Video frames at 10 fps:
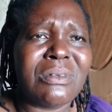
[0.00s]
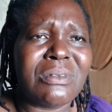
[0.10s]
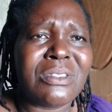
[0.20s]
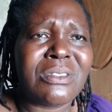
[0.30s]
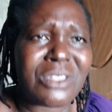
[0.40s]

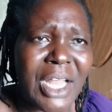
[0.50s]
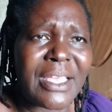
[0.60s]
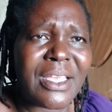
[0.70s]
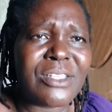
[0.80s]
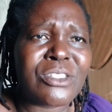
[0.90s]

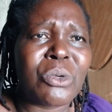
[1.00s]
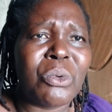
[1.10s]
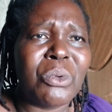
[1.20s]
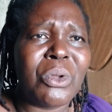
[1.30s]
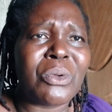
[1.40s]
strike in
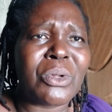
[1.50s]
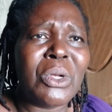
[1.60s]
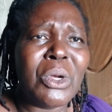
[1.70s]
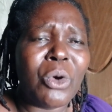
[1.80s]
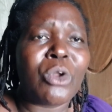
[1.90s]
school,
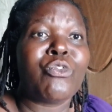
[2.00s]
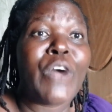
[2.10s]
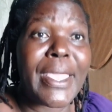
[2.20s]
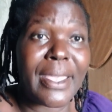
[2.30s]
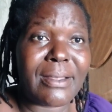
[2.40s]
or
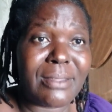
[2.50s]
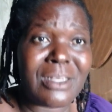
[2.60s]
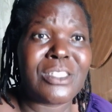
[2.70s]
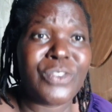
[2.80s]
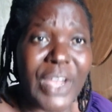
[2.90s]
fire. There
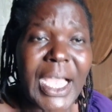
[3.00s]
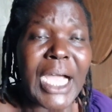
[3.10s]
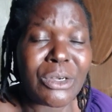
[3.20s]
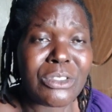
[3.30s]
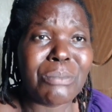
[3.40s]
is fire
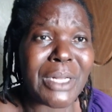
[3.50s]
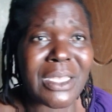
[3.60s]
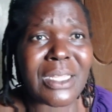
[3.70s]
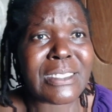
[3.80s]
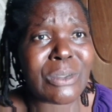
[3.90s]

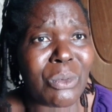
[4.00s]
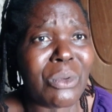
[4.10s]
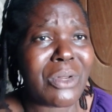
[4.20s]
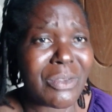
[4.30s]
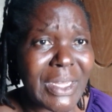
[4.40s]
outbreak in
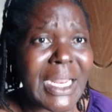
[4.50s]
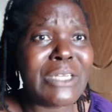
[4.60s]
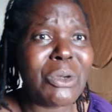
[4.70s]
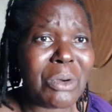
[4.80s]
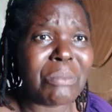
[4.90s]
school or even
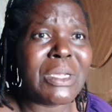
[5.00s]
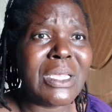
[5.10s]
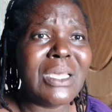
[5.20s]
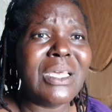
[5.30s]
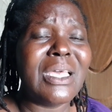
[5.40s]
at home,
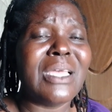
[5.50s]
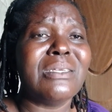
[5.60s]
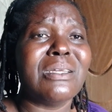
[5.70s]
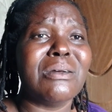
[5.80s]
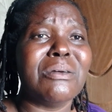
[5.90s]
and